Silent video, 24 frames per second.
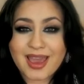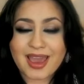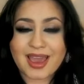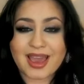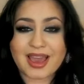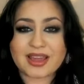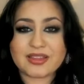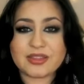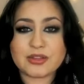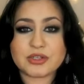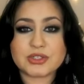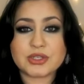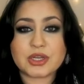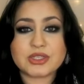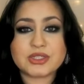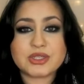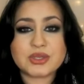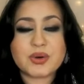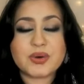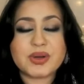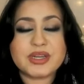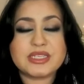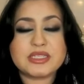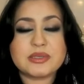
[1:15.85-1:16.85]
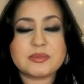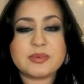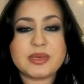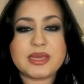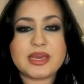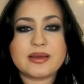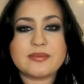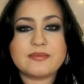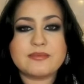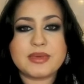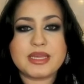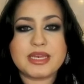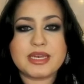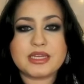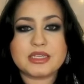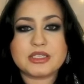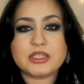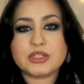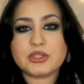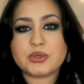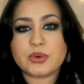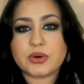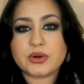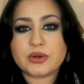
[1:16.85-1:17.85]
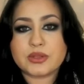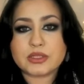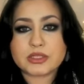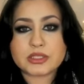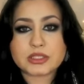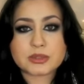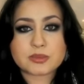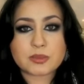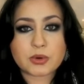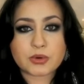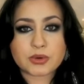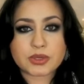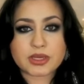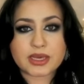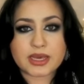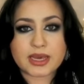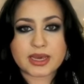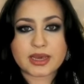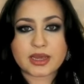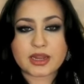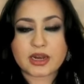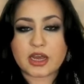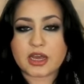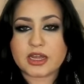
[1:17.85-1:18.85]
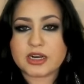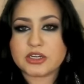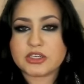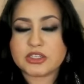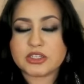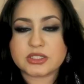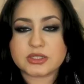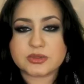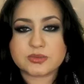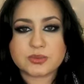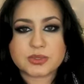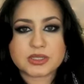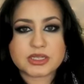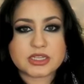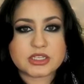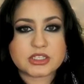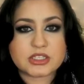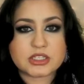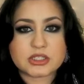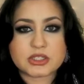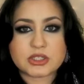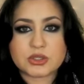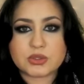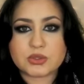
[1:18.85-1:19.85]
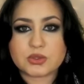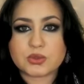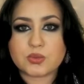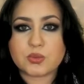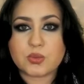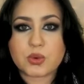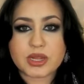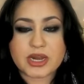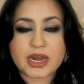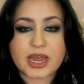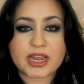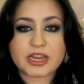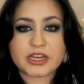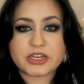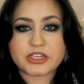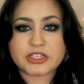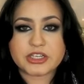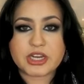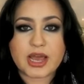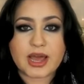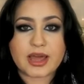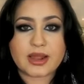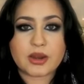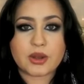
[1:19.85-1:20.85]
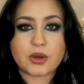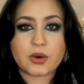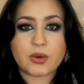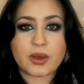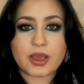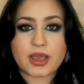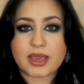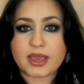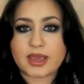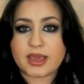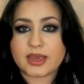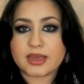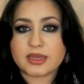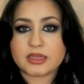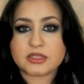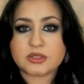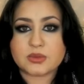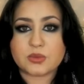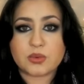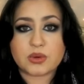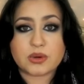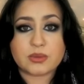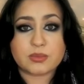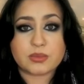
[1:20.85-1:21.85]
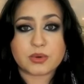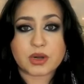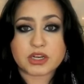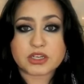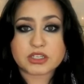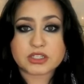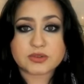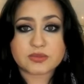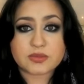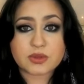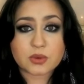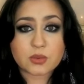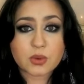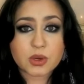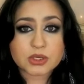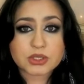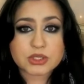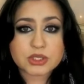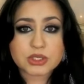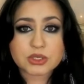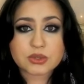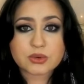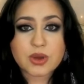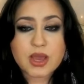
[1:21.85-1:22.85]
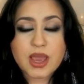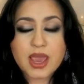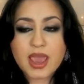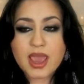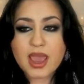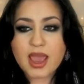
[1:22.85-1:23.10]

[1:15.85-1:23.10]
And there's also going to be a mini tutorial of smoky eye on how to just really just use one eyeshadow and one brush if you want to,